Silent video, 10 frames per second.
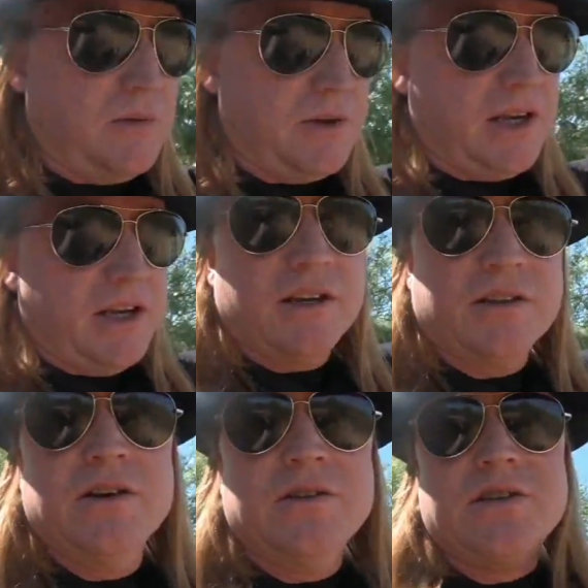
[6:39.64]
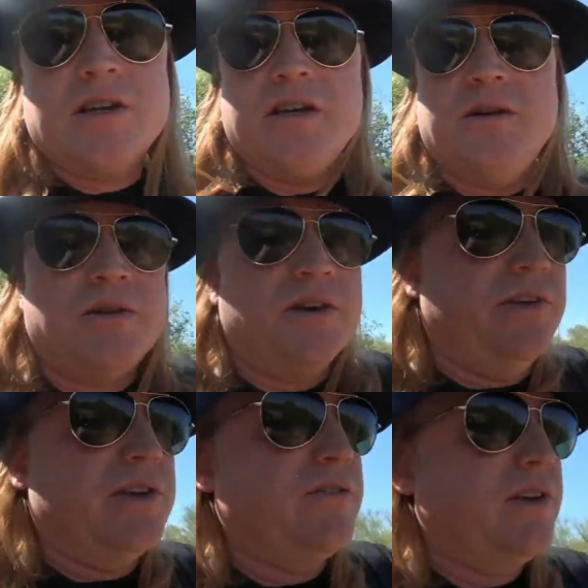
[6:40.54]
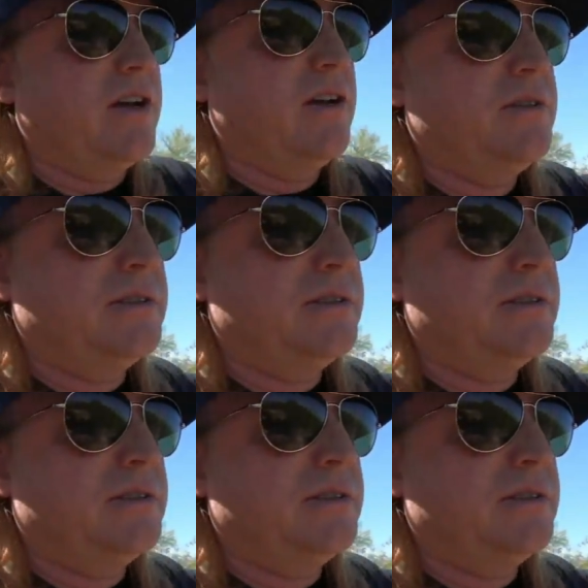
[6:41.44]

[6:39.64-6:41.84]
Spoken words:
me eating those in a previous video.